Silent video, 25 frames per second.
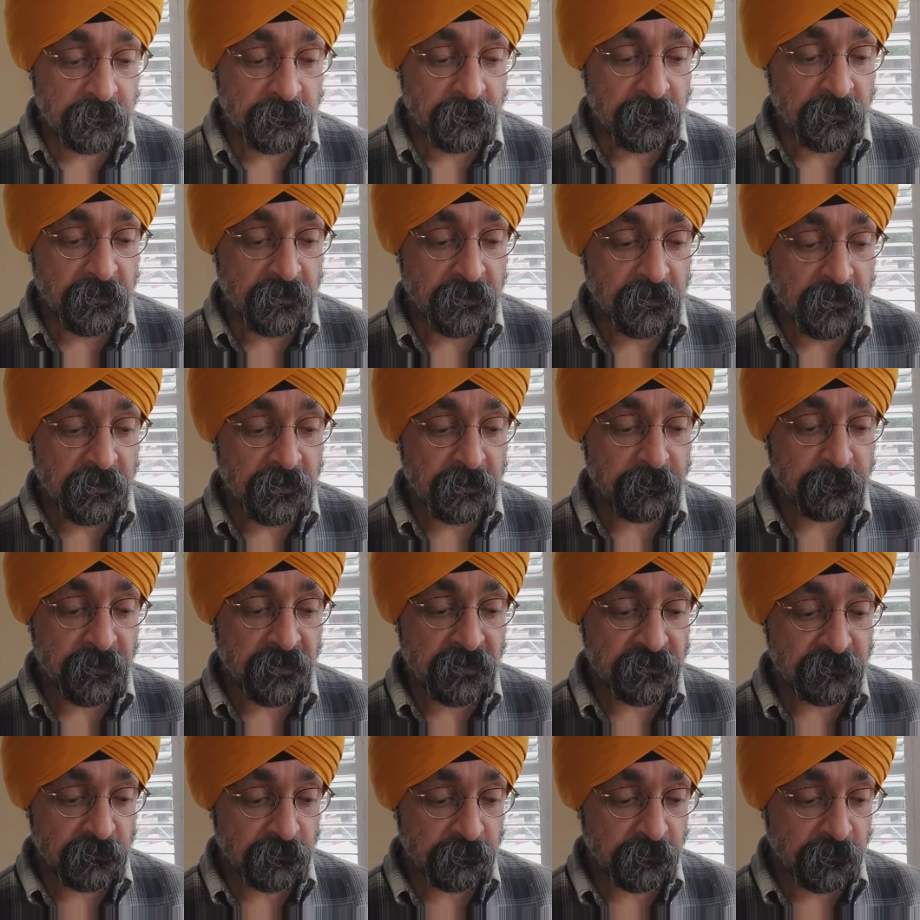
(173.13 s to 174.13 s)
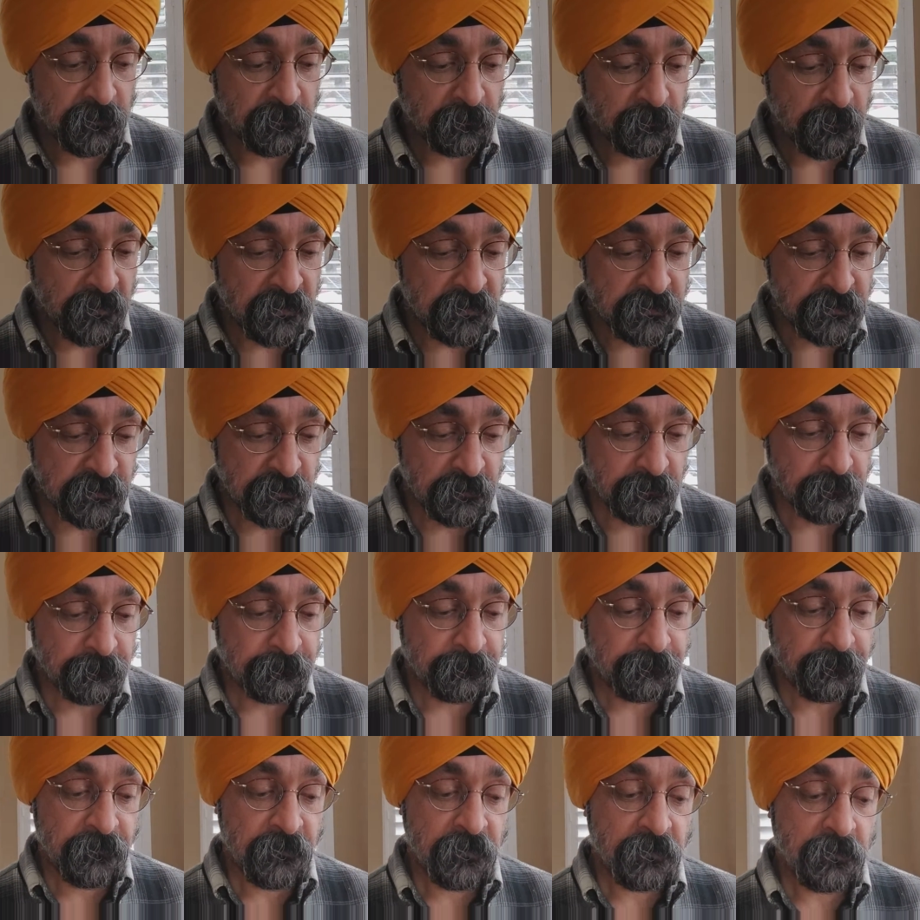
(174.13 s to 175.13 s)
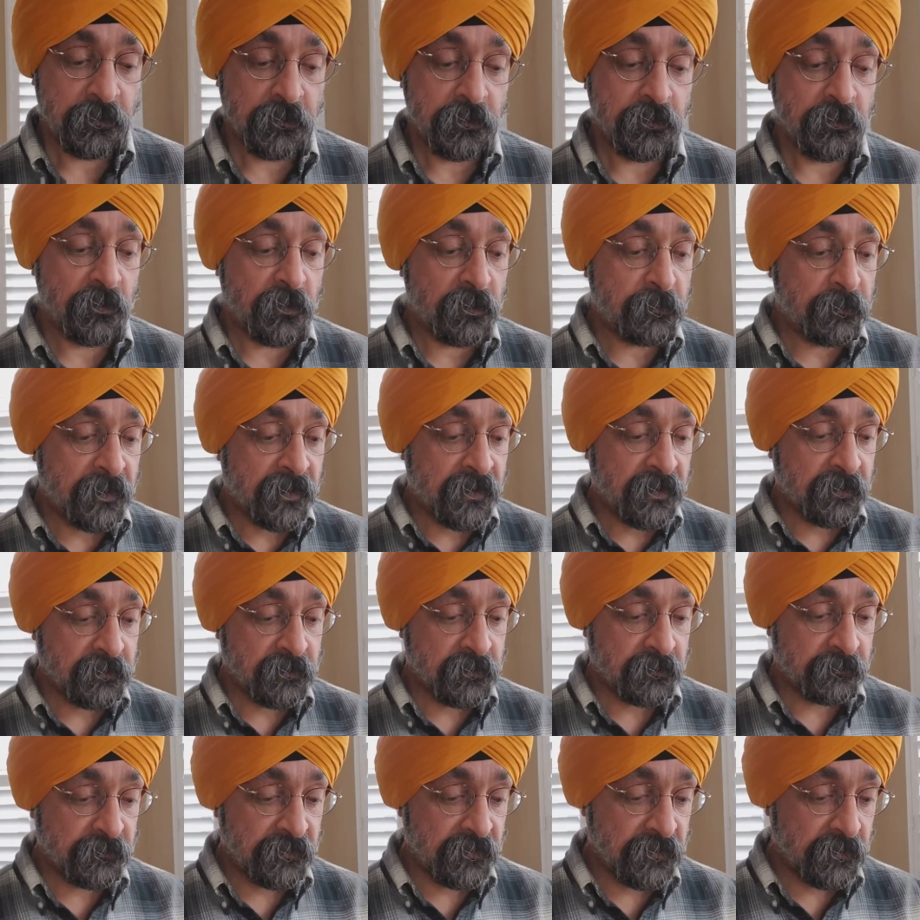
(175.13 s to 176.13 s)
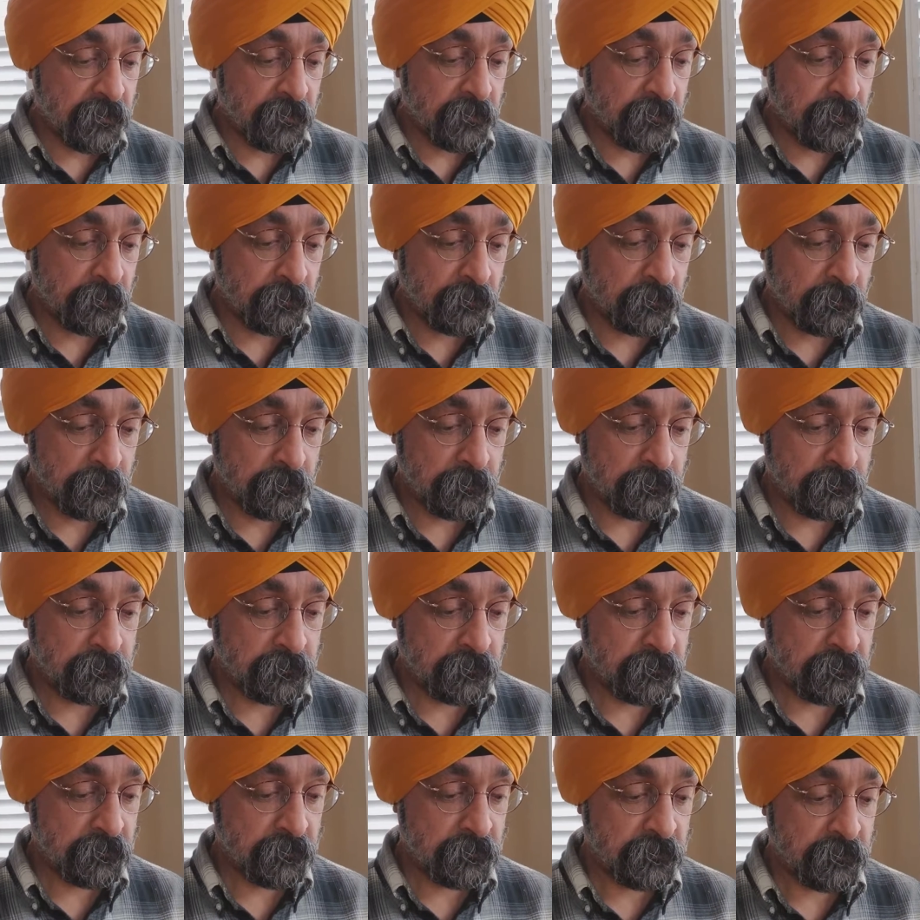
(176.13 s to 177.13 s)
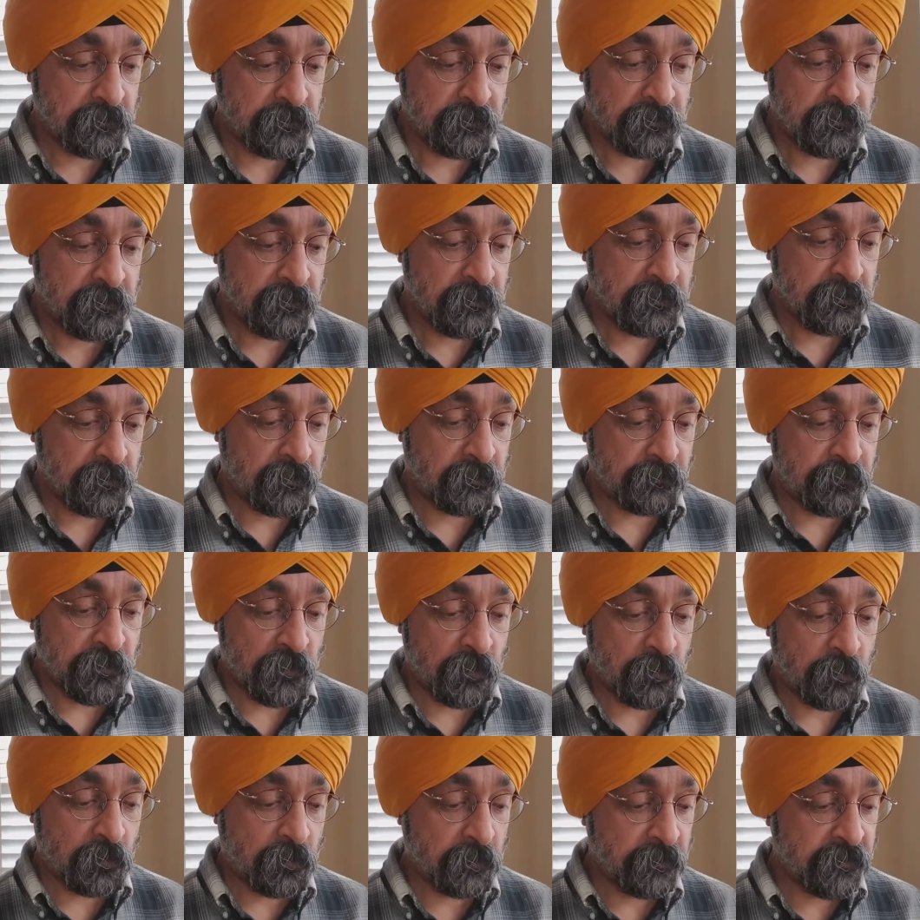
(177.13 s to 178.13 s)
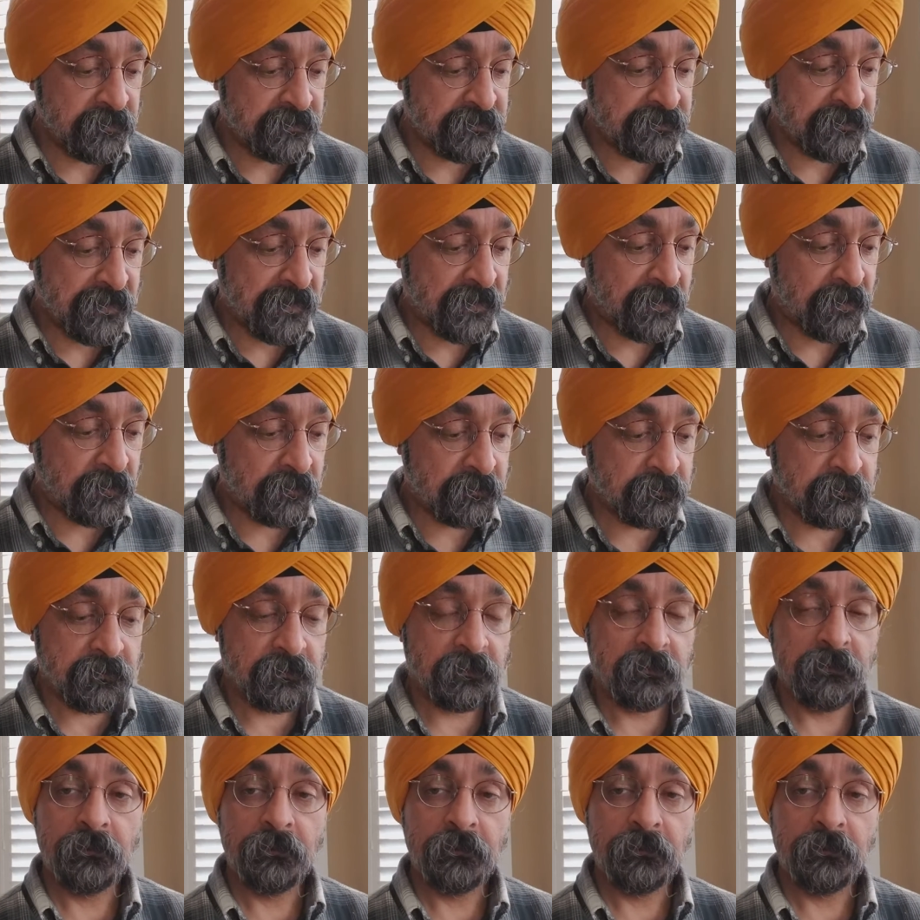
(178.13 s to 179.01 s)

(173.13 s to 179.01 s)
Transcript: and based on the location. Your market value of your home is not,